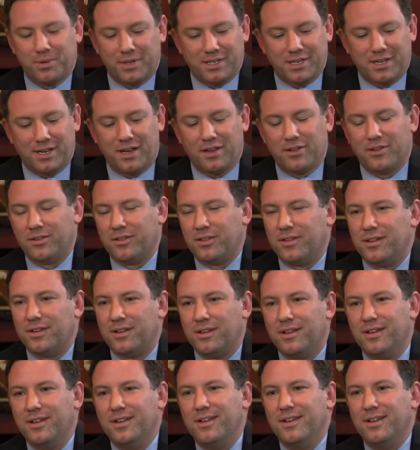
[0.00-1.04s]
put together
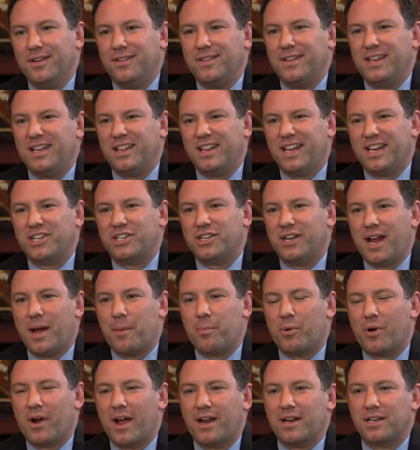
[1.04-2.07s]
the election
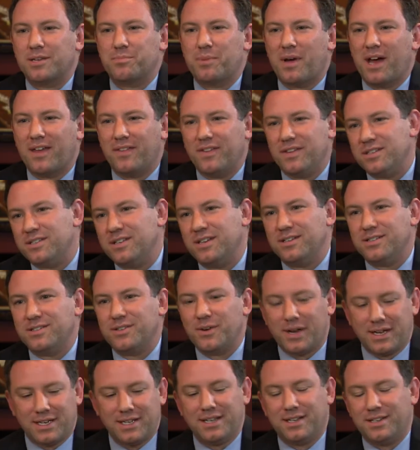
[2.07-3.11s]
apparatus behind the scenes. So
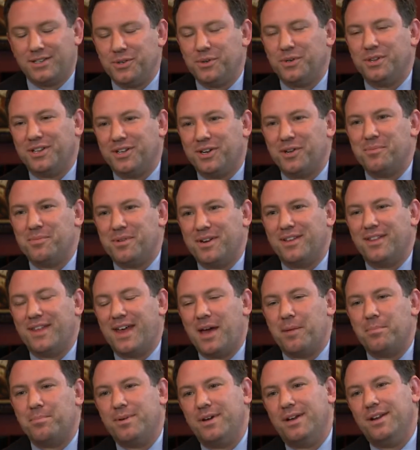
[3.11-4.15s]
I did do a little bit of
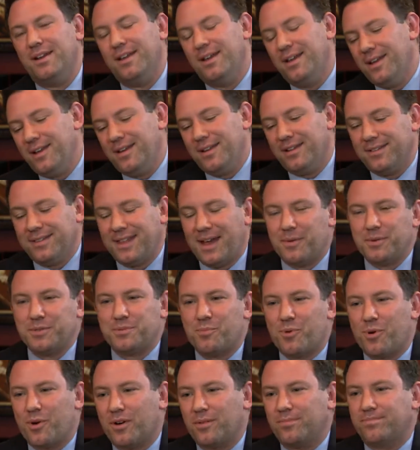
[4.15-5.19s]
that, but that was
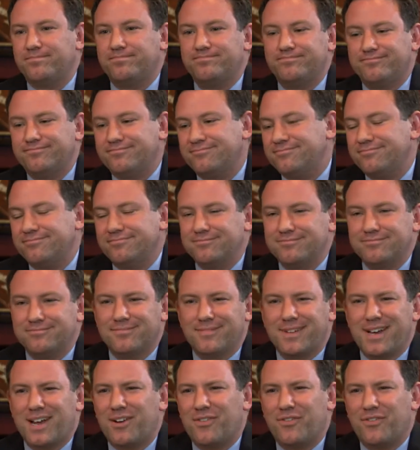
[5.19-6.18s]
more kind